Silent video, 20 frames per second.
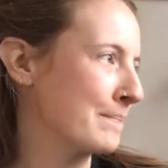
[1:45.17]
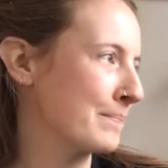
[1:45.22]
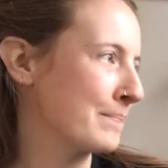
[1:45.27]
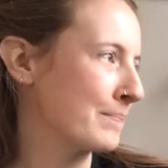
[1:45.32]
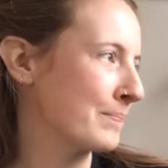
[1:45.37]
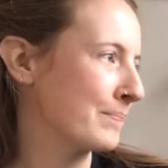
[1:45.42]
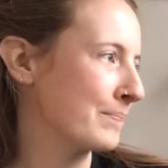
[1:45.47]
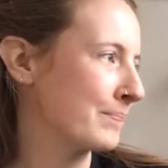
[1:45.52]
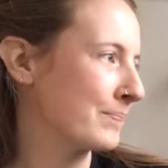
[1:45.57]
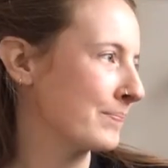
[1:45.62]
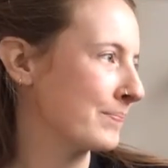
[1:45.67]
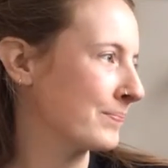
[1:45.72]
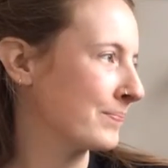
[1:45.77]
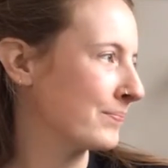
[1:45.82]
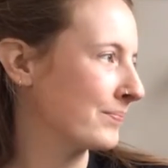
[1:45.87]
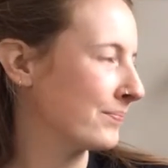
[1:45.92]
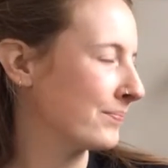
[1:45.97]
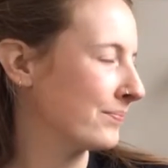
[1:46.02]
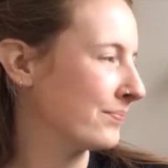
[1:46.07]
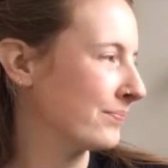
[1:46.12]

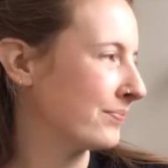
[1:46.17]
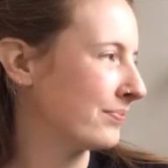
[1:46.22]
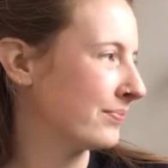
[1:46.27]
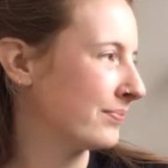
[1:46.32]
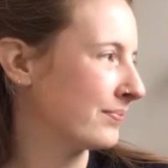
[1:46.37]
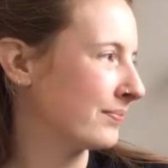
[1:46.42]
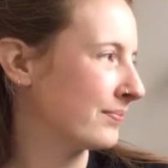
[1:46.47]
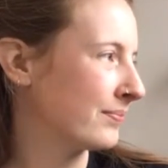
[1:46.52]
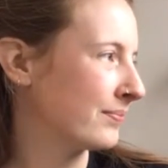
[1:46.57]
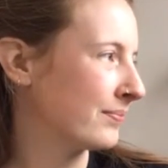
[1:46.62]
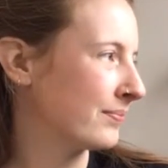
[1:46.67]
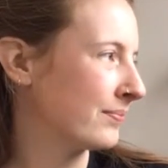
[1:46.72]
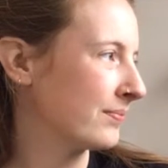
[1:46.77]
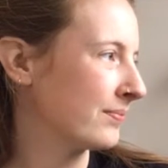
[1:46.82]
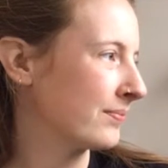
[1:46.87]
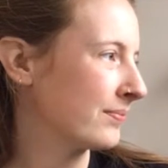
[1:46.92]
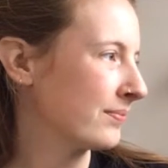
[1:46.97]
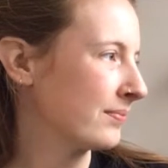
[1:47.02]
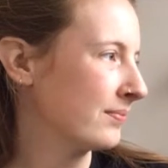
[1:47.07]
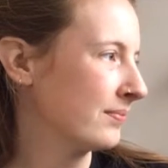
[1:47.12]

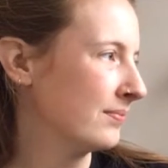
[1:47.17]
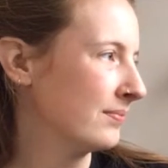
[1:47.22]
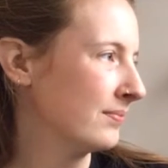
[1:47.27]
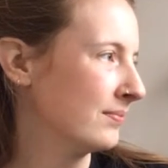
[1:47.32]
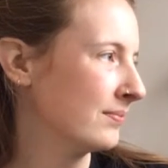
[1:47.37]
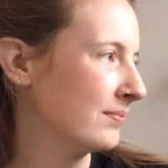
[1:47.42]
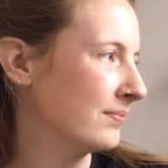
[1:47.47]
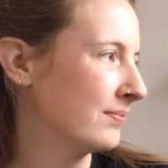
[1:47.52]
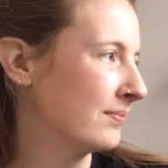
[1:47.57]
(not speaking)